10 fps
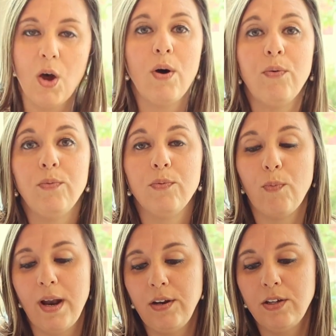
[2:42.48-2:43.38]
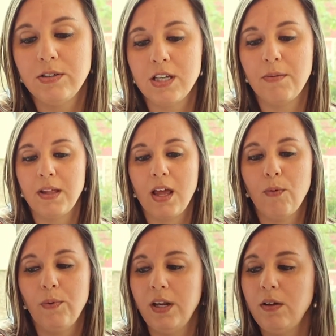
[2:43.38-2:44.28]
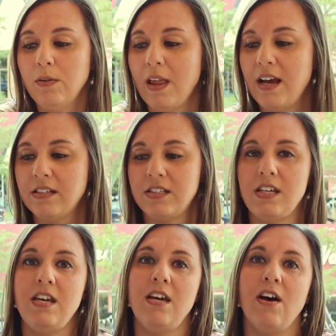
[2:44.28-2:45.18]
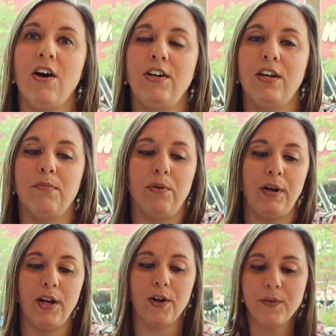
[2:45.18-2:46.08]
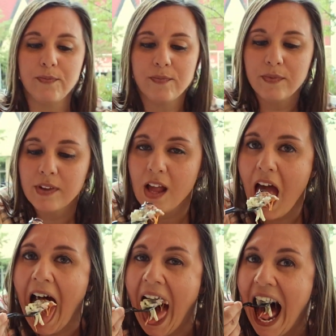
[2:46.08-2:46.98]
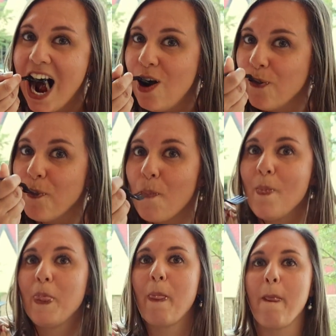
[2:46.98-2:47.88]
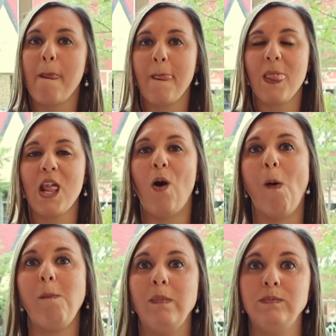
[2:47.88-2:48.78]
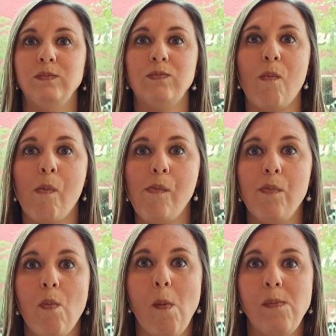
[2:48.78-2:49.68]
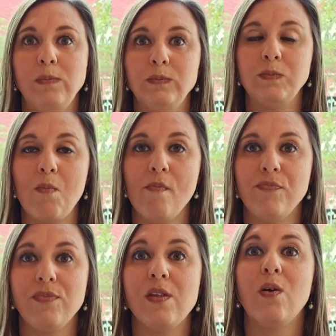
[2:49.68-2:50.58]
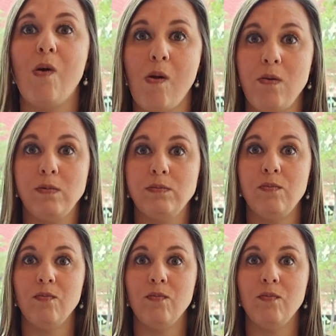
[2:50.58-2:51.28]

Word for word: Noah, why don't you tell me, like, what do you like to eat on your burrito? Honestly, I load my burrito up with everything except for olives.